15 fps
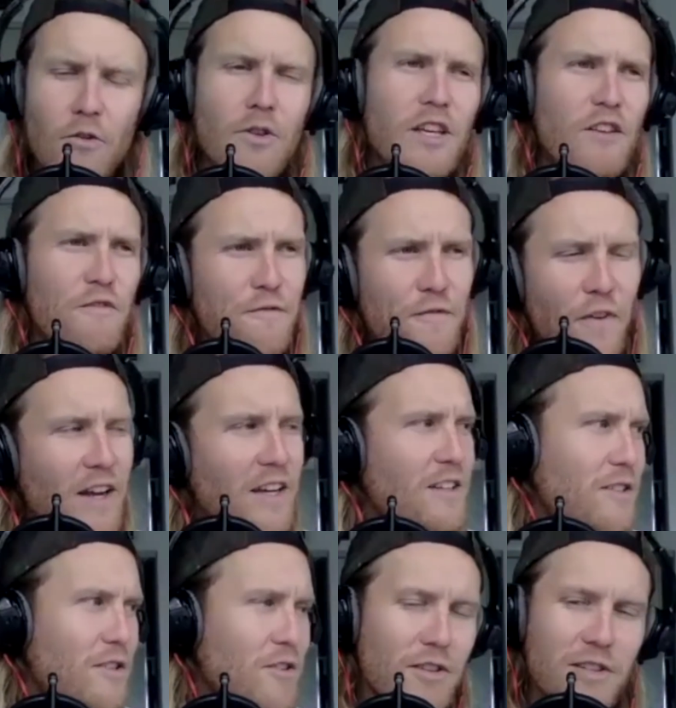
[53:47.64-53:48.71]
oh, all these
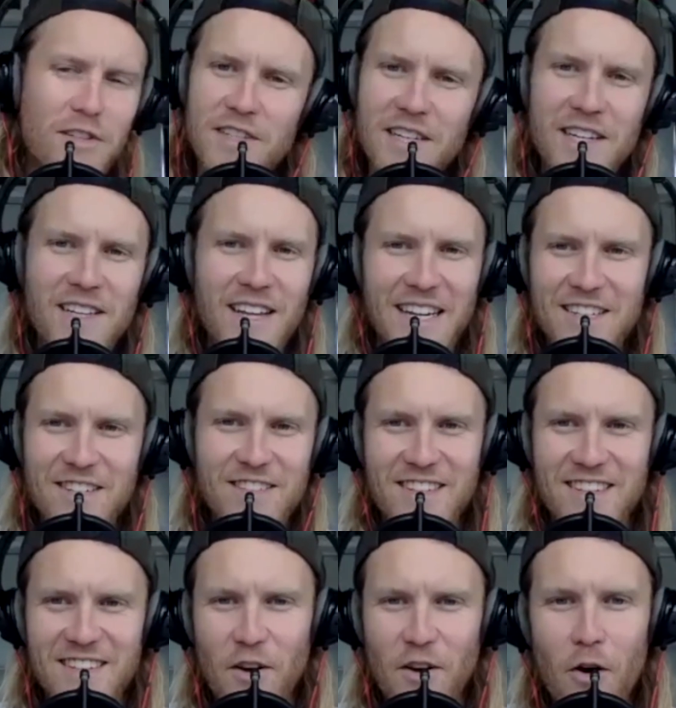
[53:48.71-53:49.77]
fucking tourists here, like
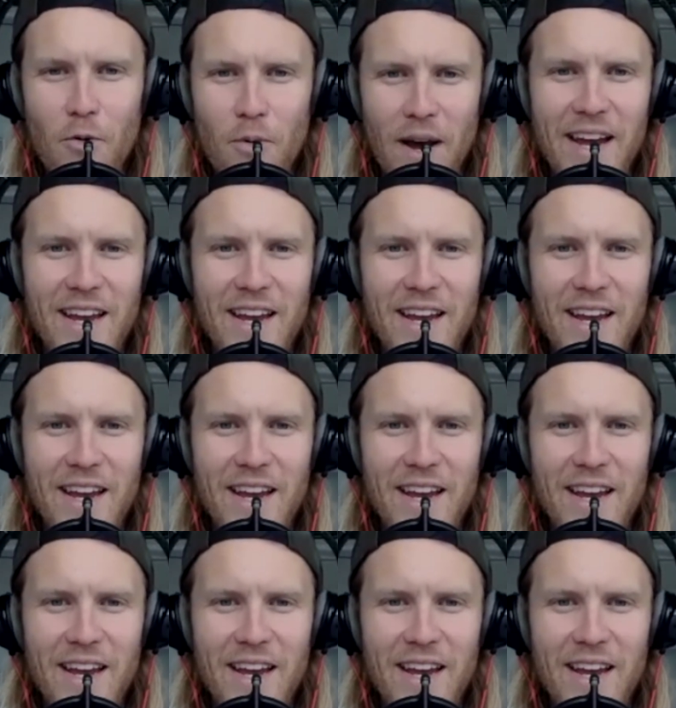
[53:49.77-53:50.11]
just go away. Like